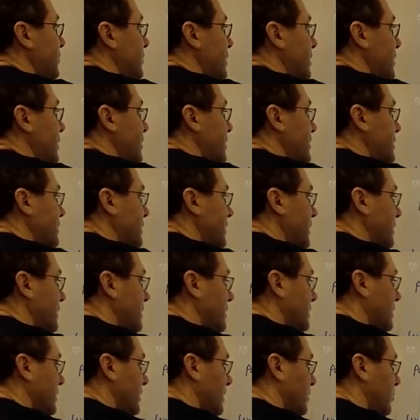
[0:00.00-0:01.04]
in this case,
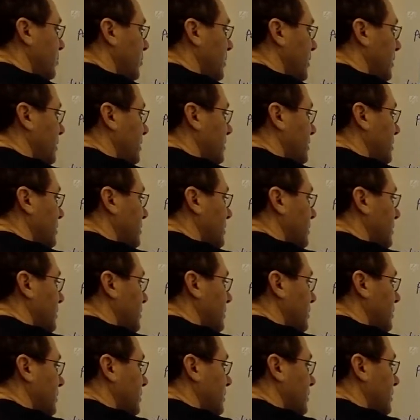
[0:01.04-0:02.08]
it's going to bend
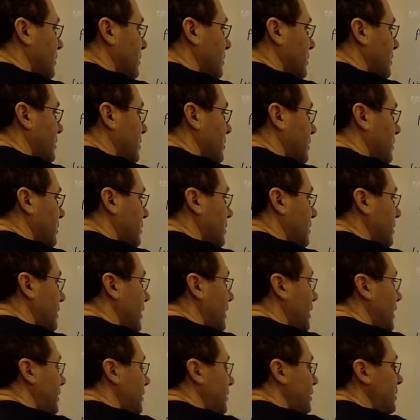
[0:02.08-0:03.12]

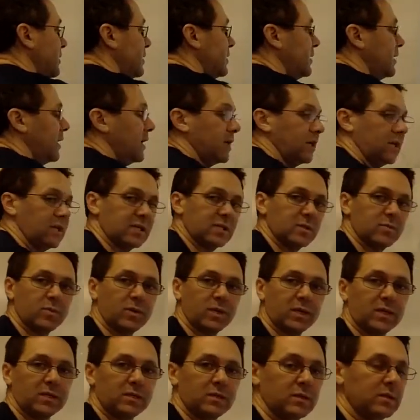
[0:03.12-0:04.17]
in. And I
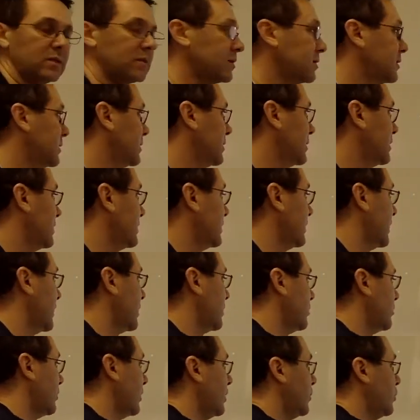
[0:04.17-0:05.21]
explain
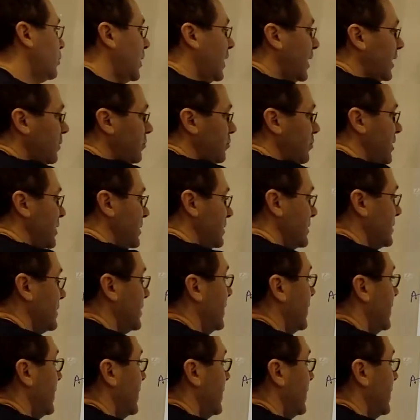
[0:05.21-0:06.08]
later why it bends